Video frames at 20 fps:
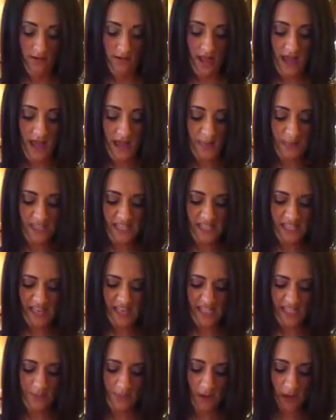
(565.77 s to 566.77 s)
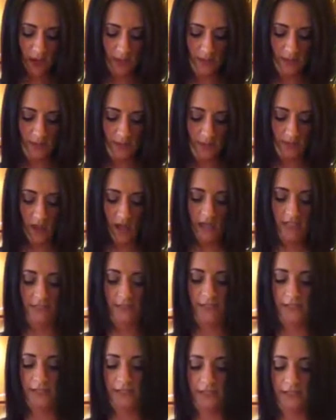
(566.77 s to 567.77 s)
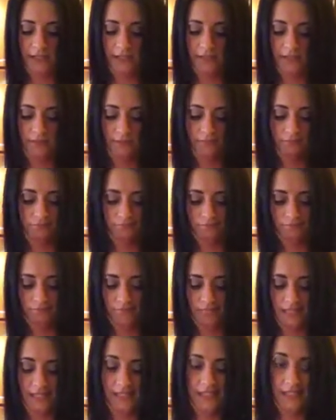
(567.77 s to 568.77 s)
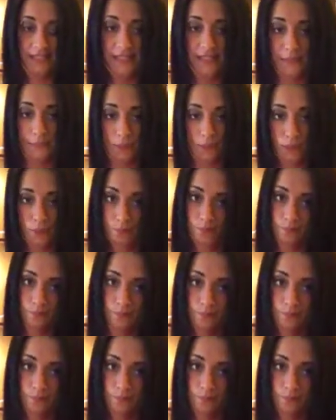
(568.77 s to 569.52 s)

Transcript: I would say it's probably approximately a teaspoon.